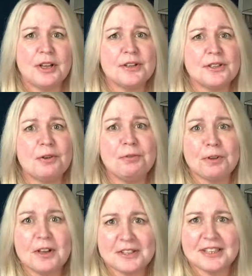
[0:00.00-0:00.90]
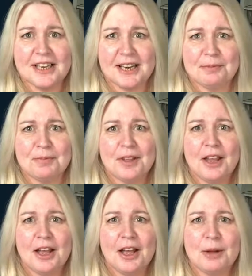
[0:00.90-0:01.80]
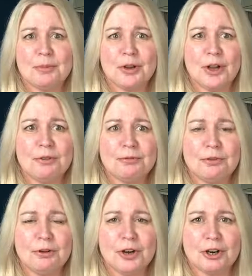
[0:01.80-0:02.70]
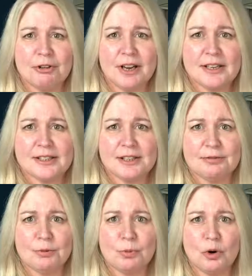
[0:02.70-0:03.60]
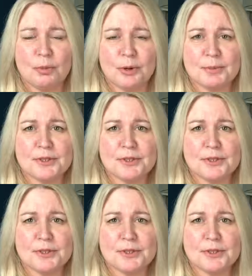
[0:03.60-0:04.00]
So firstly, go for a creative warm-up.